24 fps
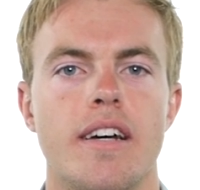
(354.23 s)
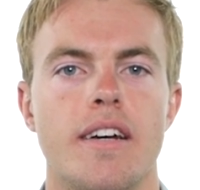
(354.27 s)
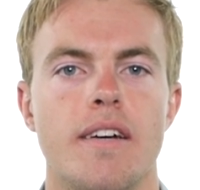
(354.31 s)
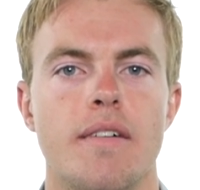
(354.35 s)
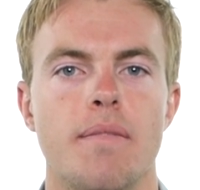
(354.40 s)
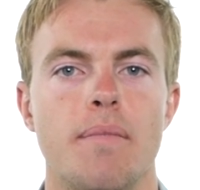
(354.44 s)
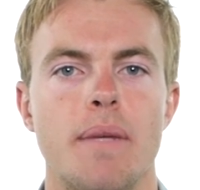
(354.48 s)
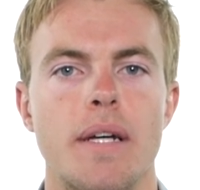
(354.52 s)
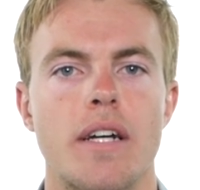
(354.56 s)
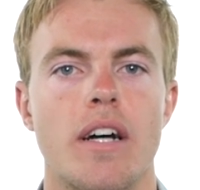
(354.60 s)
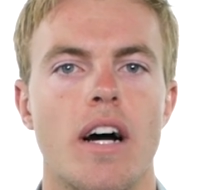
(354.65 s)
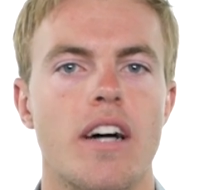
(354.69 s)

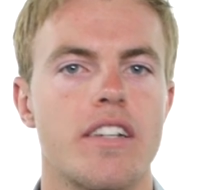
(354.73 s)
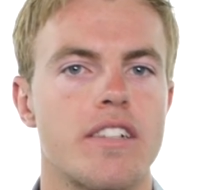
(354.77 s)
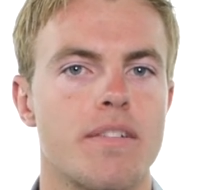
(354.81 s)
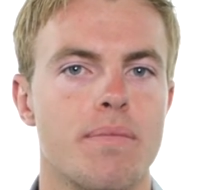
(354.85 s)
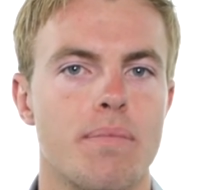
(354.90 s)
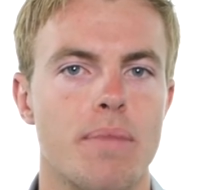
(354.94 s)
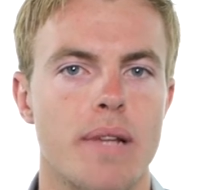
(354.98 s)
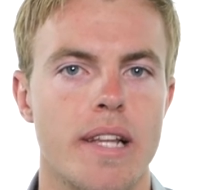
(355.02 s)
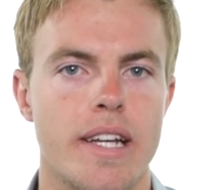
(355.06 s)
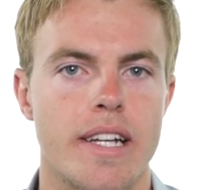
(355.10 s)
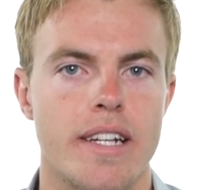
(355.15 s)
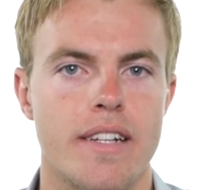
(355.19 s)
be
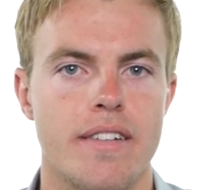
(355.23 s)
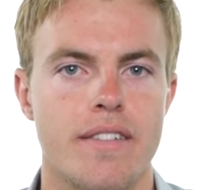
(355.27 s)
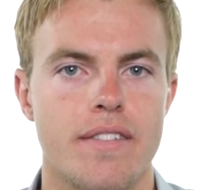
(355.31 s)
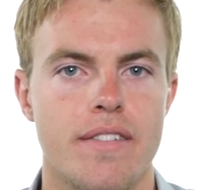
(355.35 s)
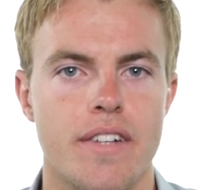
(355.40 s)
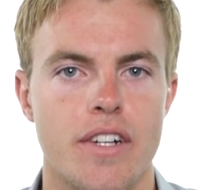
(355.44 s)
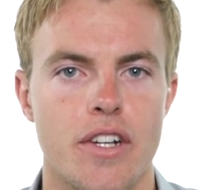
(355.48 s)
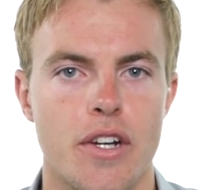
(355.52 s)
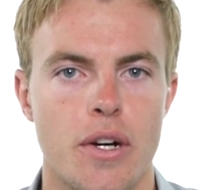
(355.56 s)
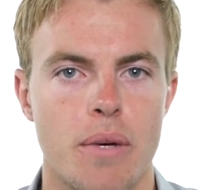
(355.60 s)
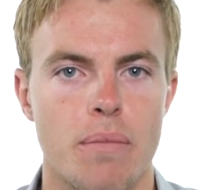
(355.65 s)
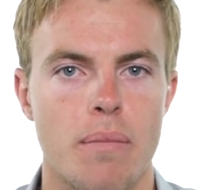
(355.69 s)
contemplative in
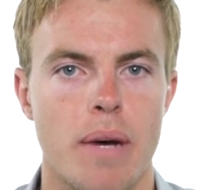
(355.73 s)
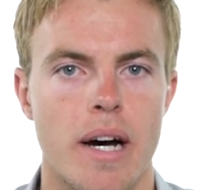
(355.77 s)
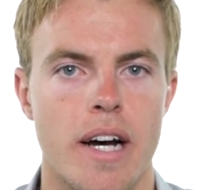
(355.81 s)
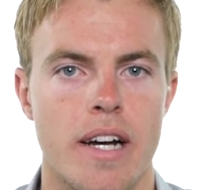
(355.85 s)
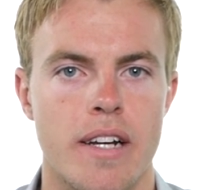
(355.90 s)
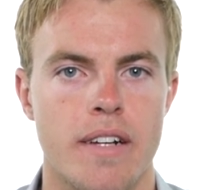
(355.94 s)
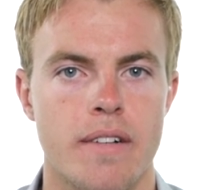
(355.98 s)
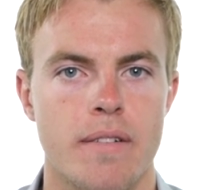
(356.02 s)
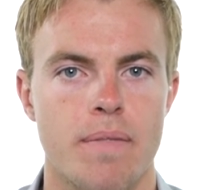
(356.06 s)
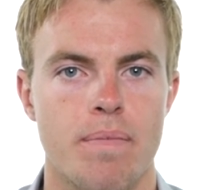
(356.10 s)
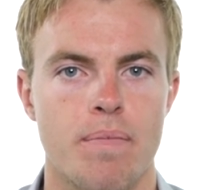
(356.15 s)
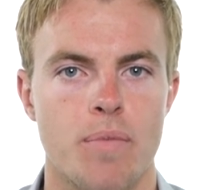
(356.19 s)
your
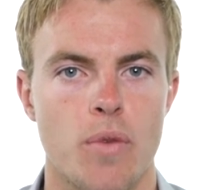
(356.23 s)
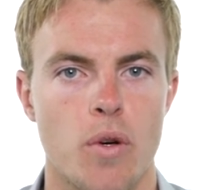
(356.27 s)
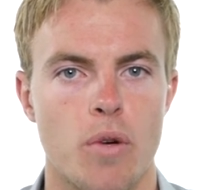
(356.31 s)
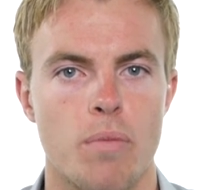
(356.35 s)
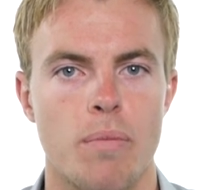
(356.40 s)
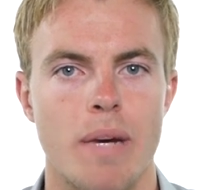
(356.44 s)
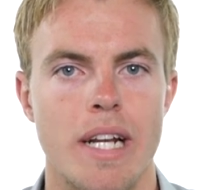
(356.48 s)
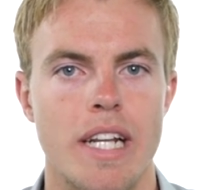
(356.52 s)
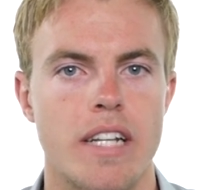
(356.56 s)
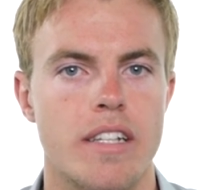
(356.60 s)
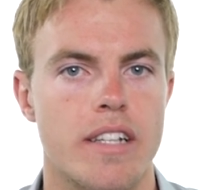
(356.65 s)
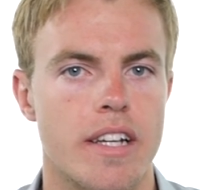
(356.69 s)
mind or
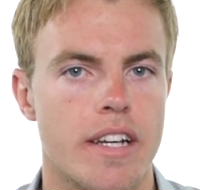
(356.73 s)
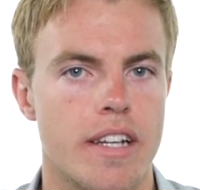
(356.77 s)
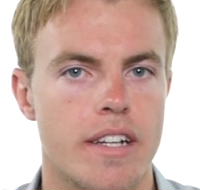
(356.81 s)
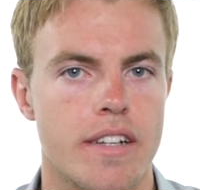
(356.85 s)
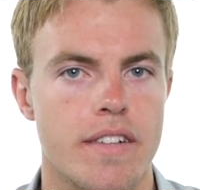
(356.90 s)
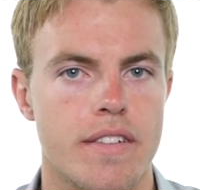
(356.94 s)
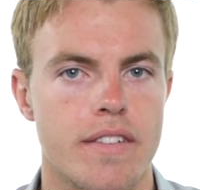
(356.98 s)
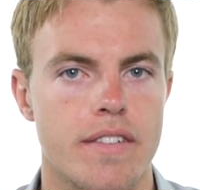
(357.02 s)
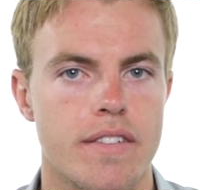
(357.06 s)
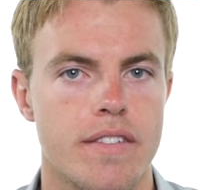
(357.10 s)
meditative